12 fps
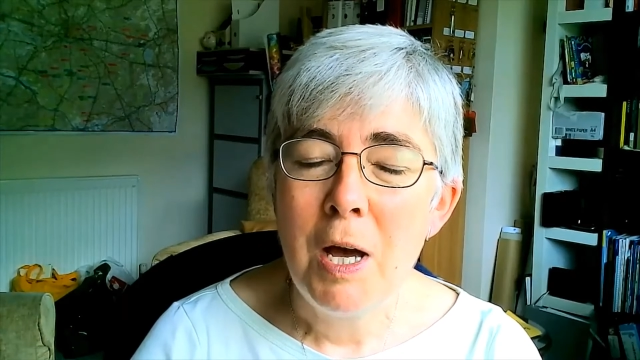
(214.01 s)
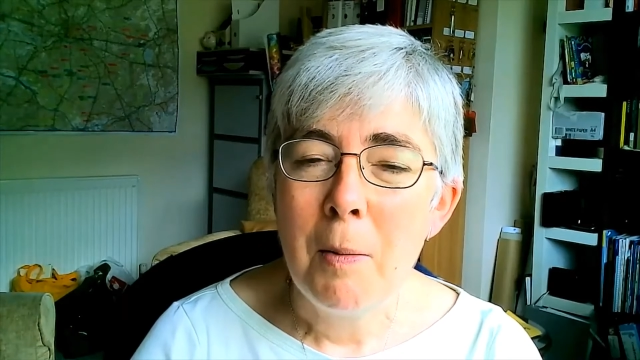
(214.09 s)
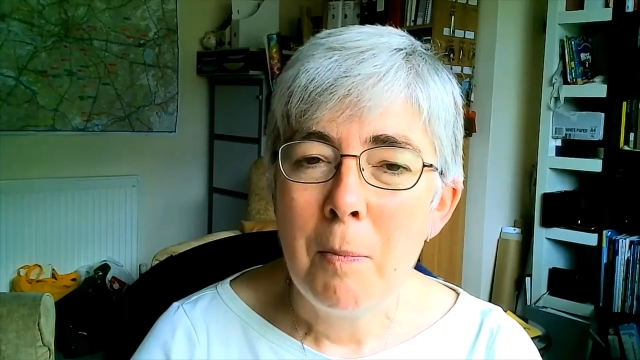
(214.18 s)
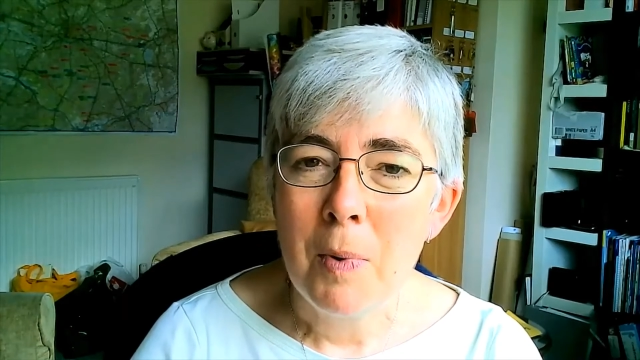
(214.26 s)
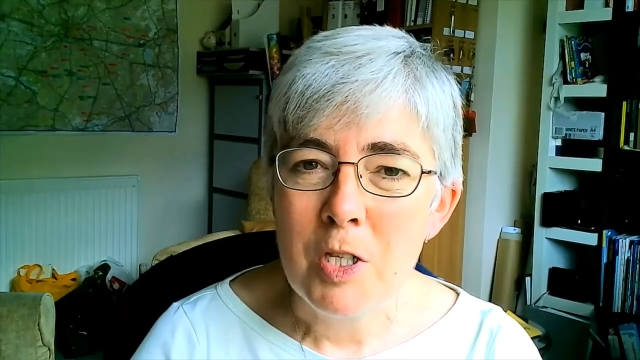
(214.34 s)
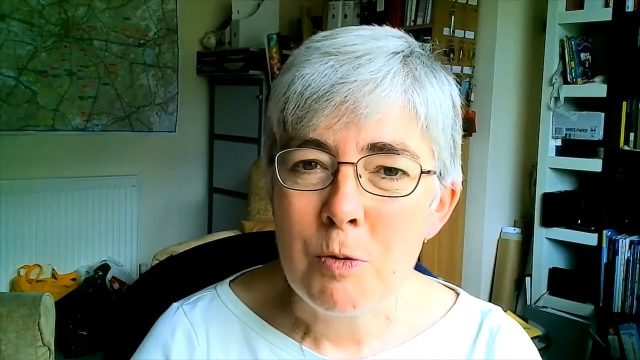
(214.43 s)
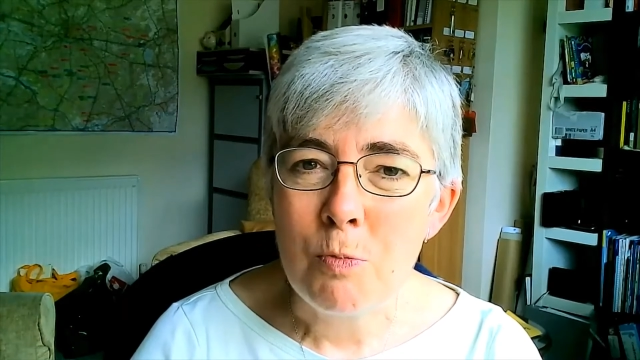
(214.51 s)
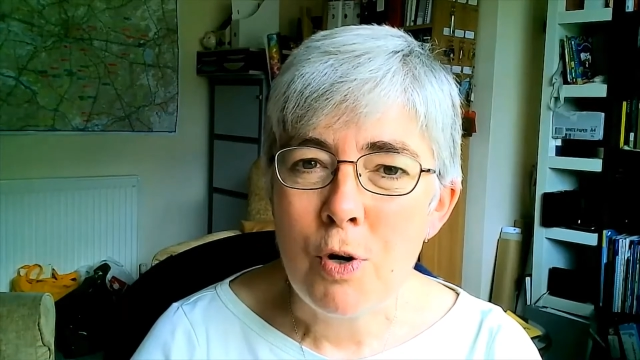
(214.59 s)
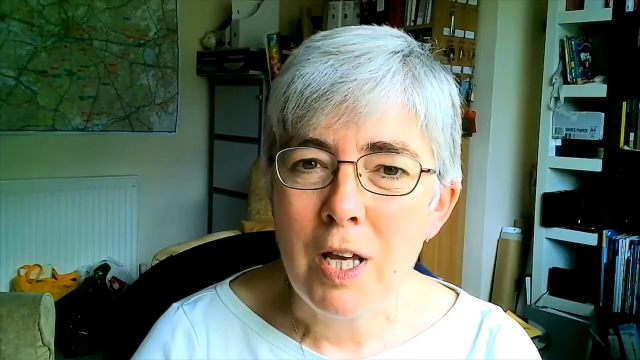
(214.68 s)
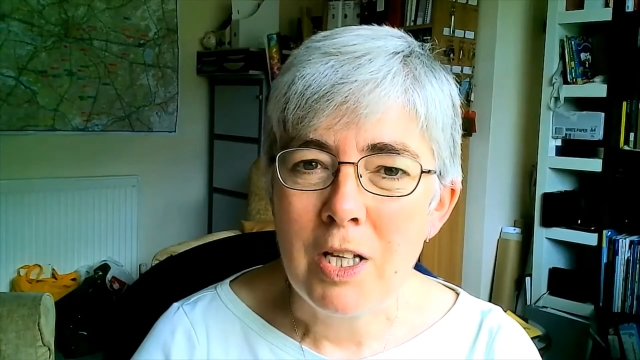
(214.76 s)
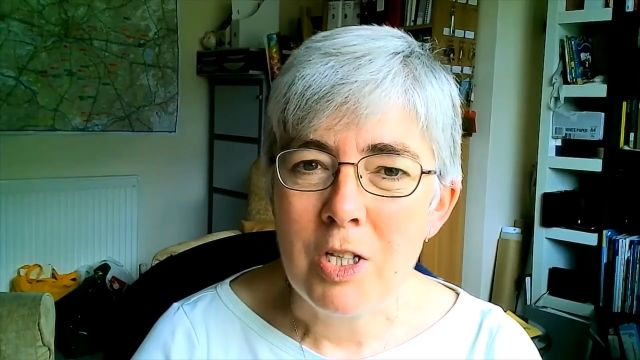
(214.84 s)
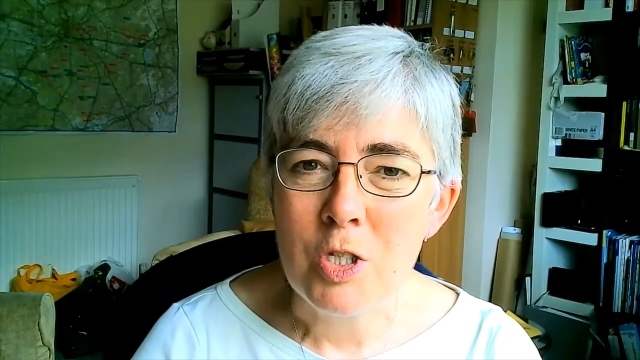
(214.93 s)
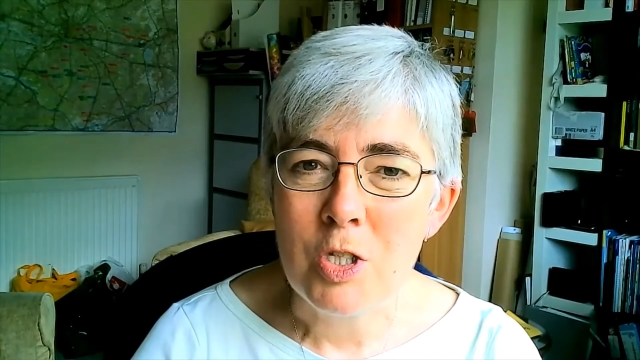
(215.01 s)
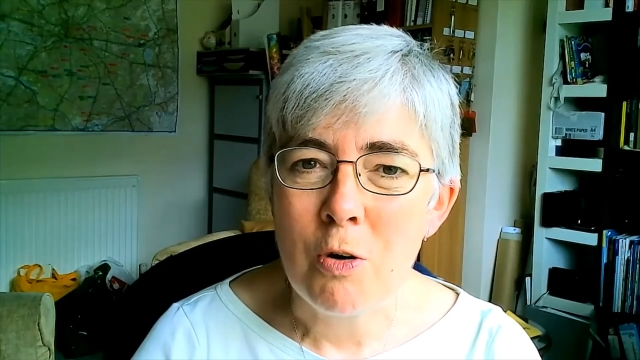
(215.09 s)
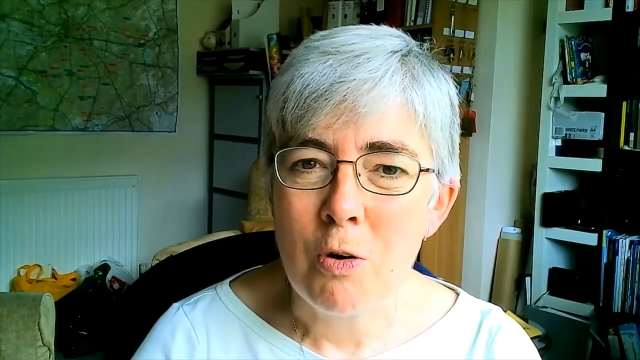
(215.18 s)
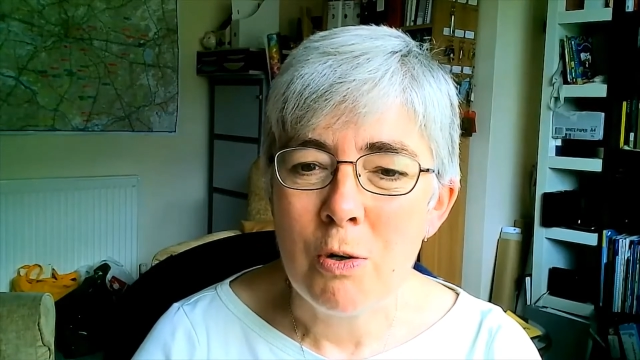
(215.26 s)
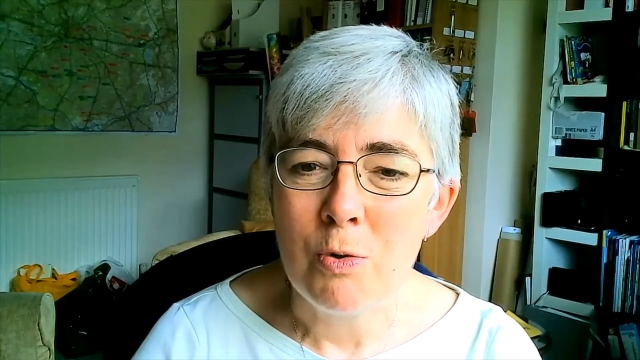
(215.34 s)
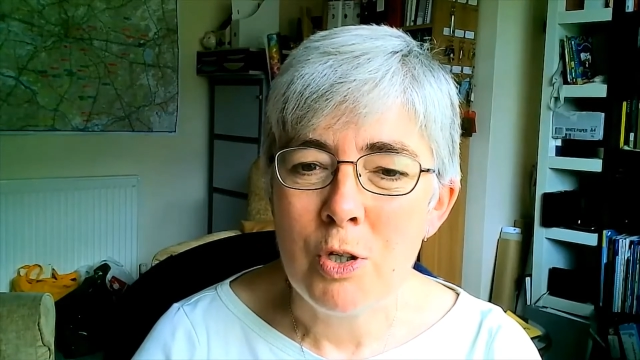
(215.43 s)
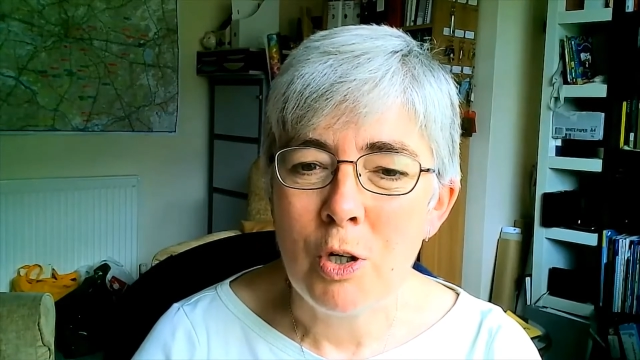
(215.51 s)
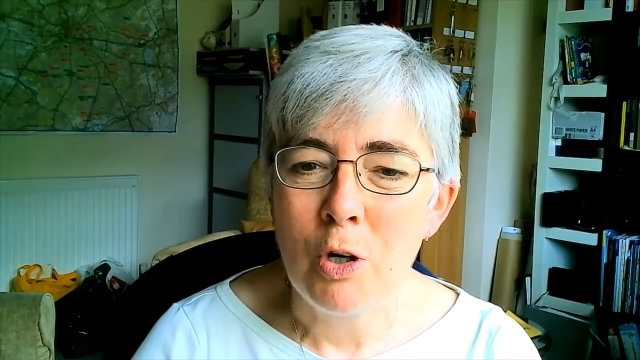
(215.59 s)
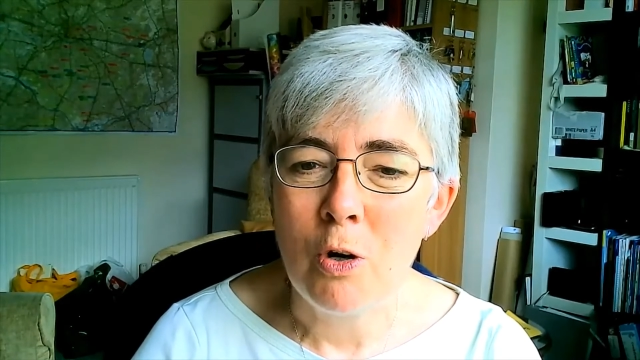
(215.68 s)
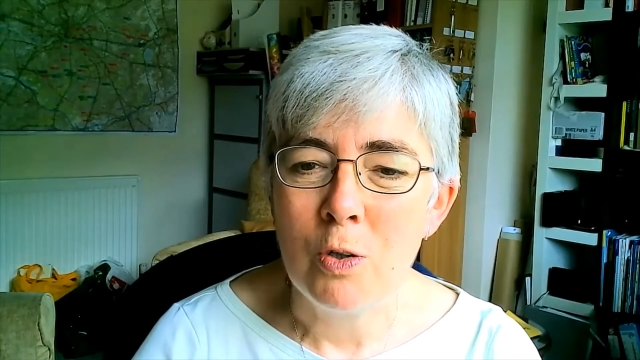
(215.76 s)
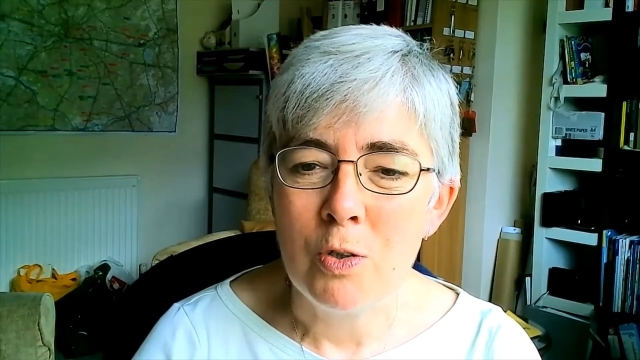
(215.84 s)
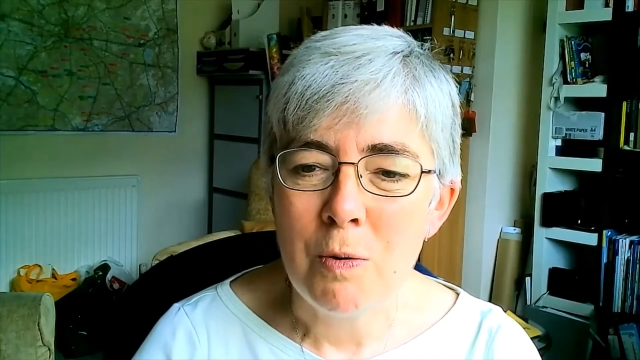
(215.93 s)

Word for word: must bring sorrow to God.